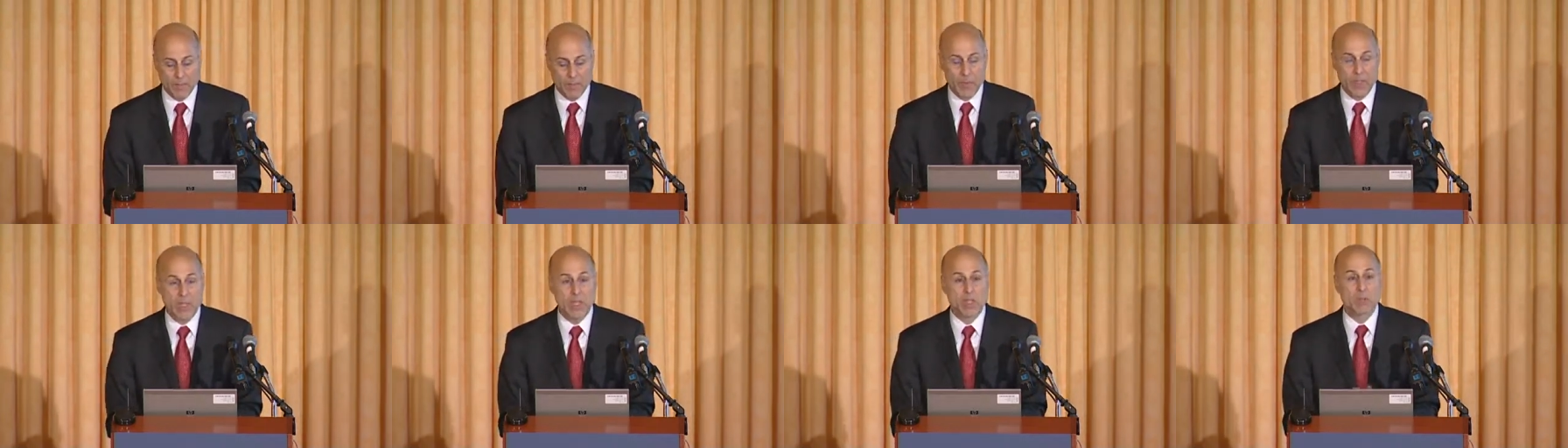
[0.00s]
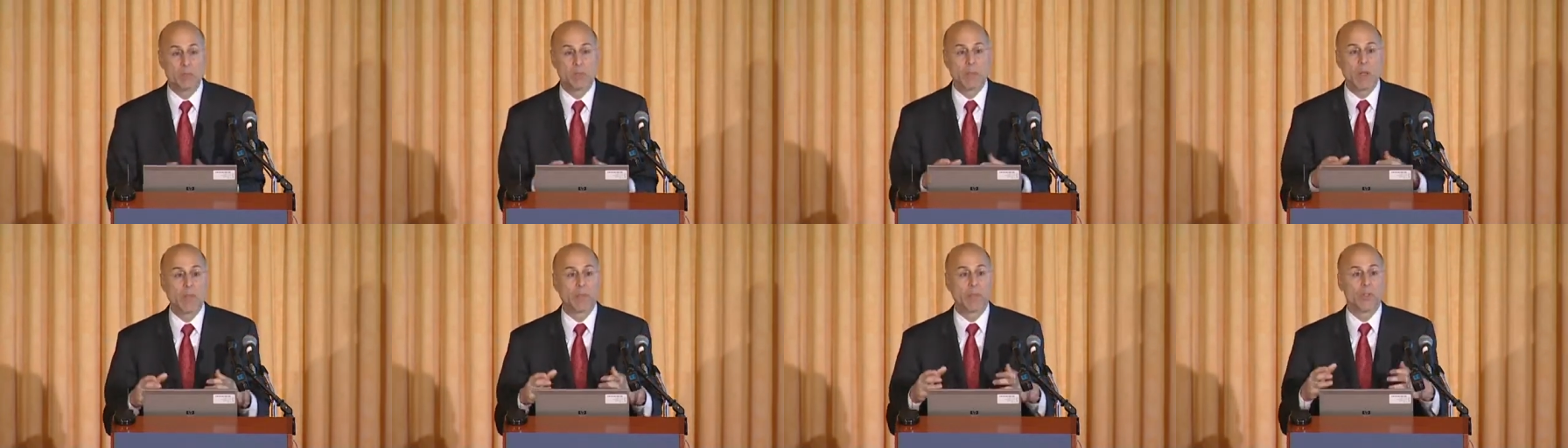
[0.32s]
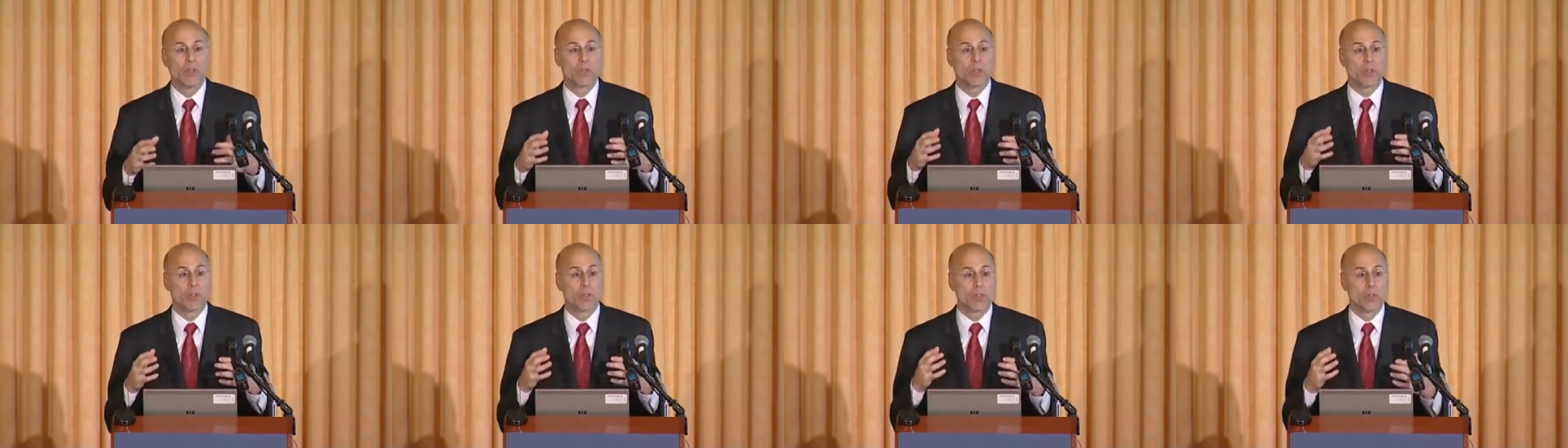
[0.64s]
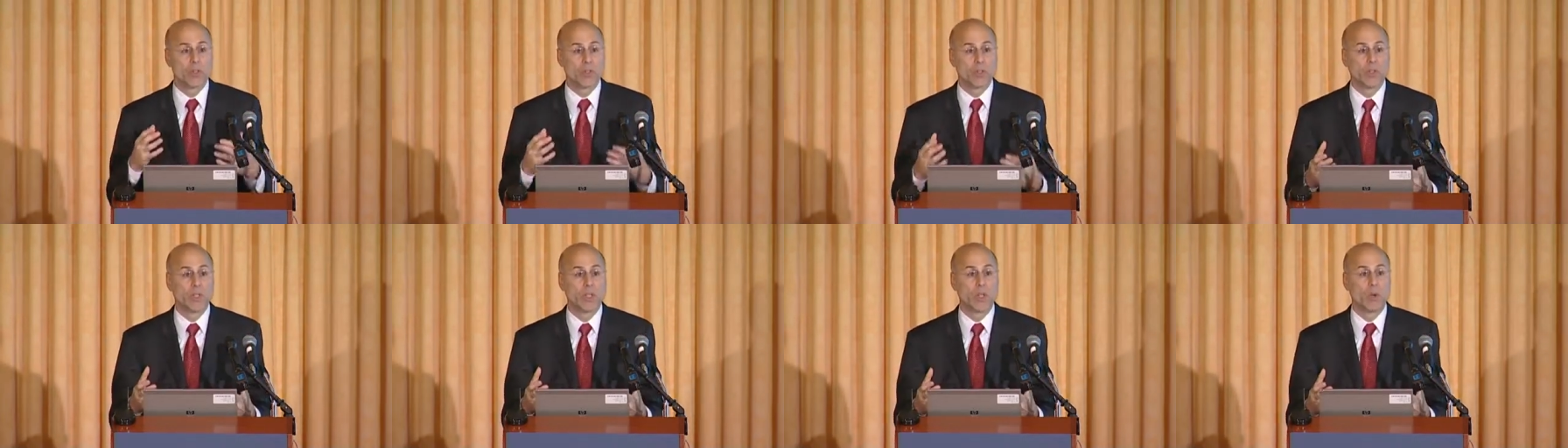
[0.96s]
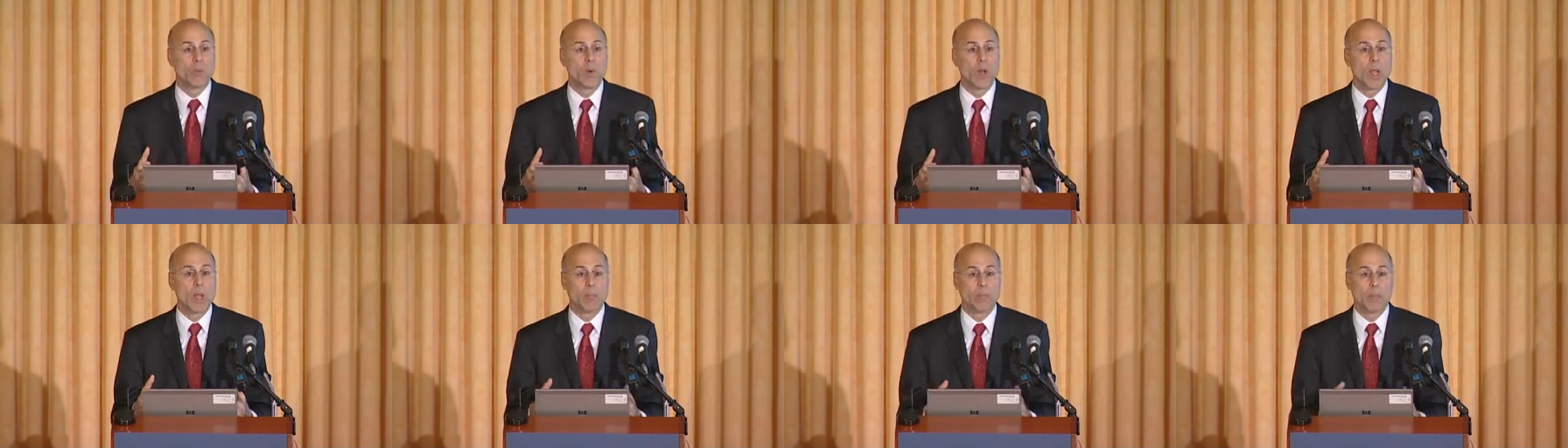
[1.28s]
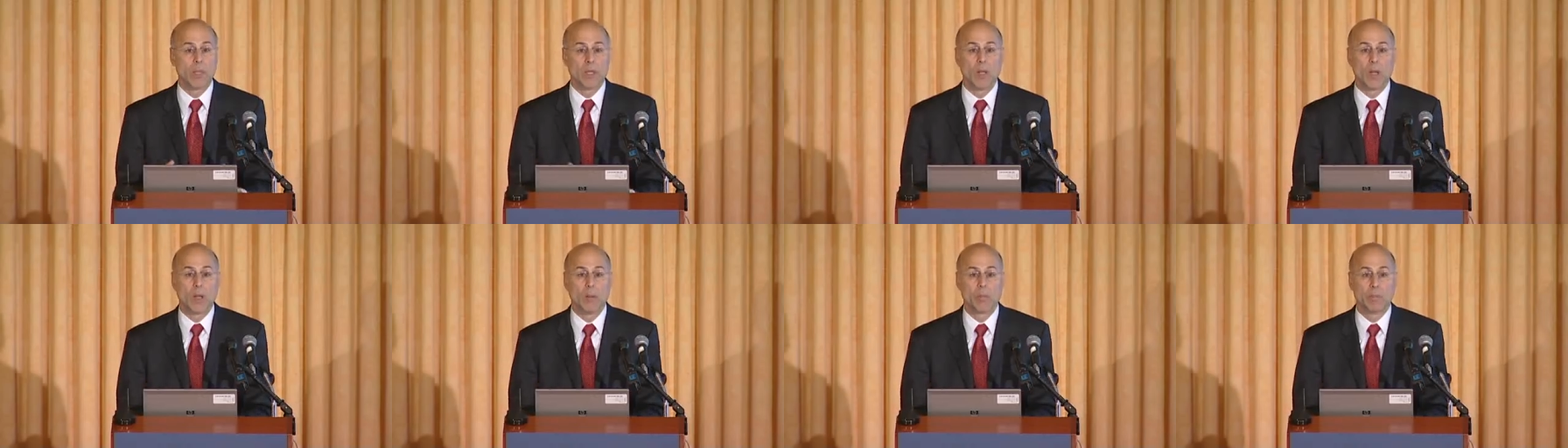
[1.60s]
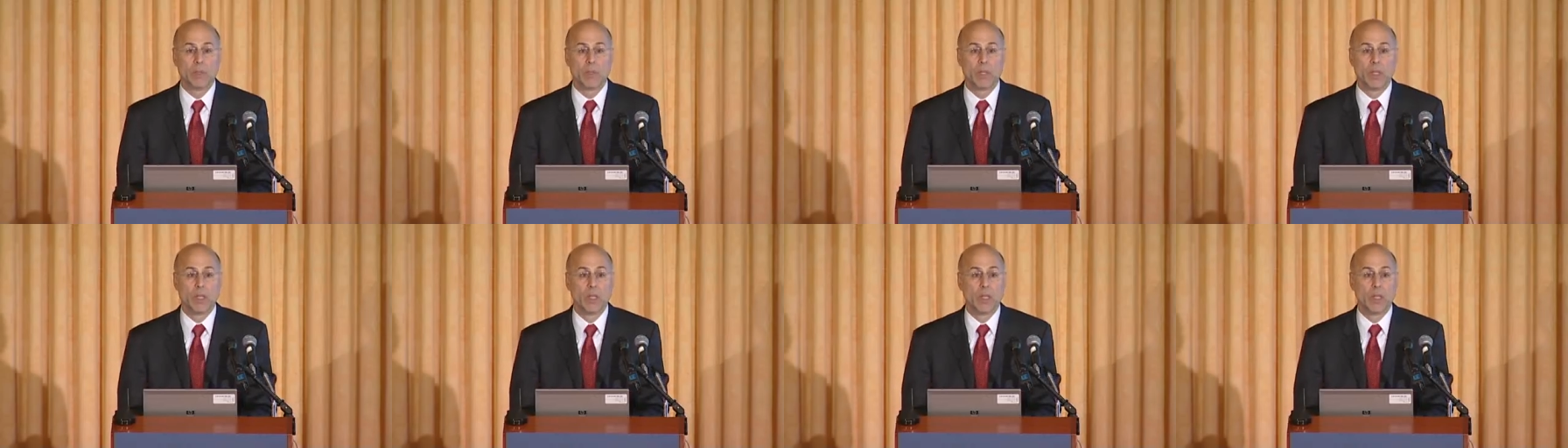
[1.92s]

these methods are certainly ramping up.